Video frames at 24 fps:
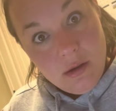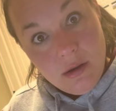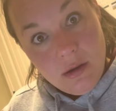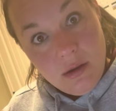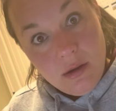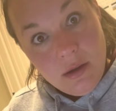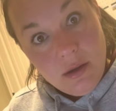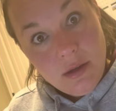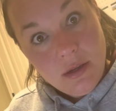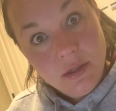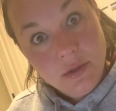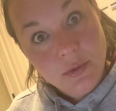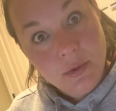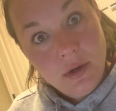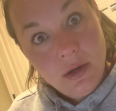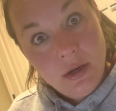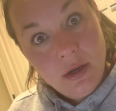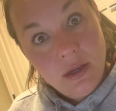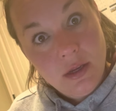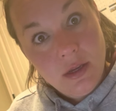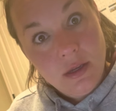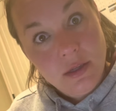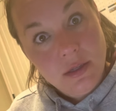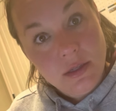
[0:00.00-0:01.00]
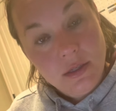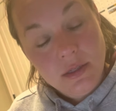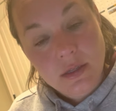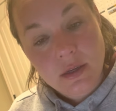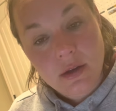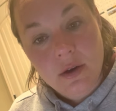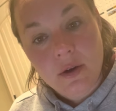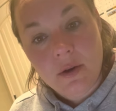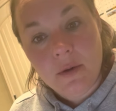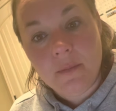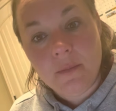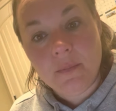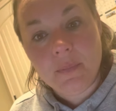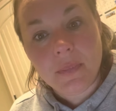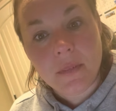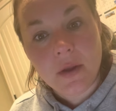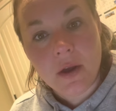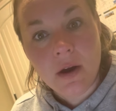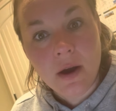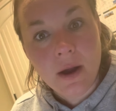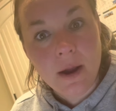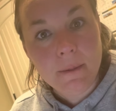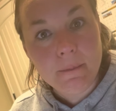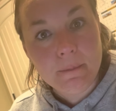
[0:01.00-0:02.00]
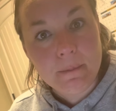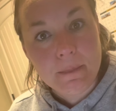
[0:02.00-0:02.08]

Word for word: is what it is. So, all right.